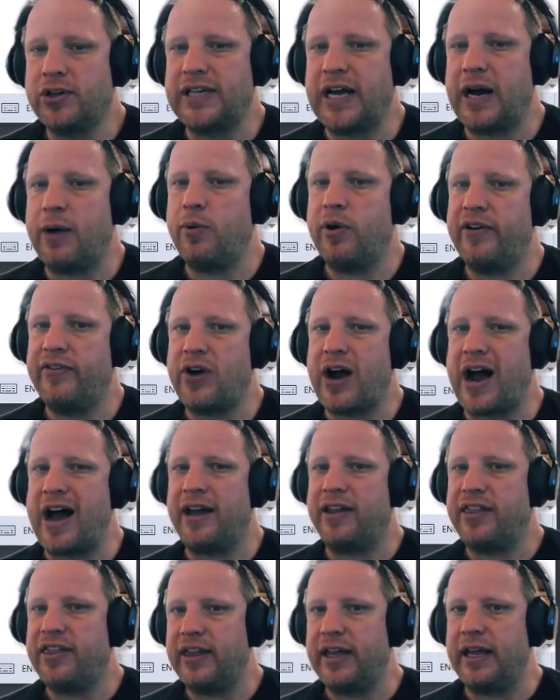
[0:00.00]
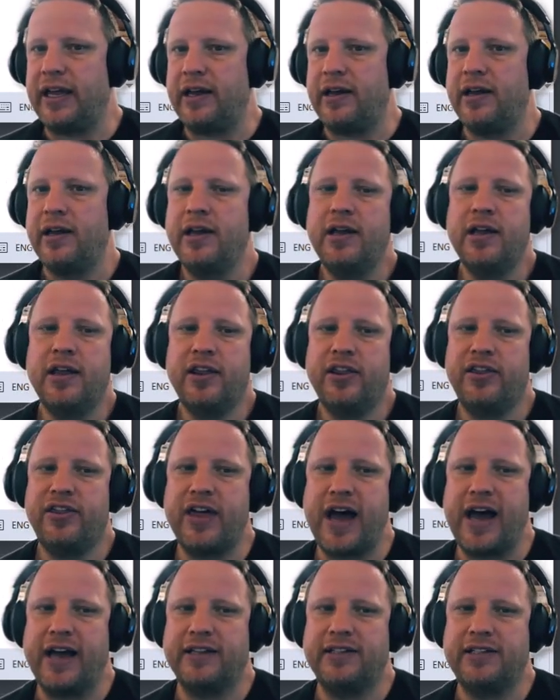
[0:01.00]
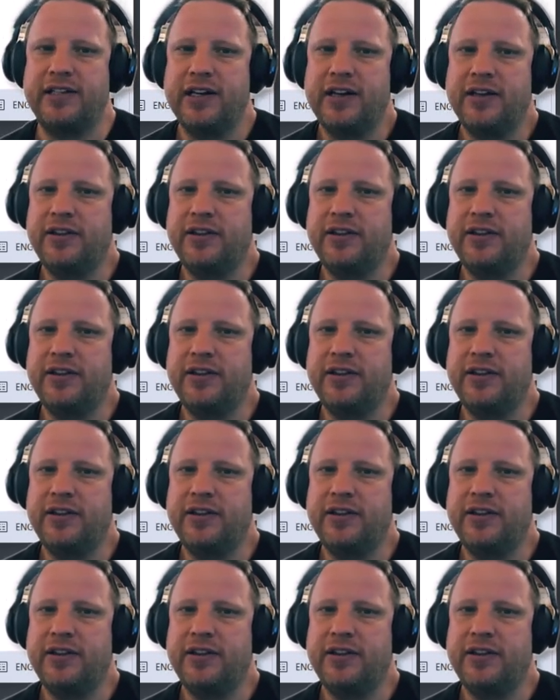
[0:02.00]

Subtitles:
However, I think that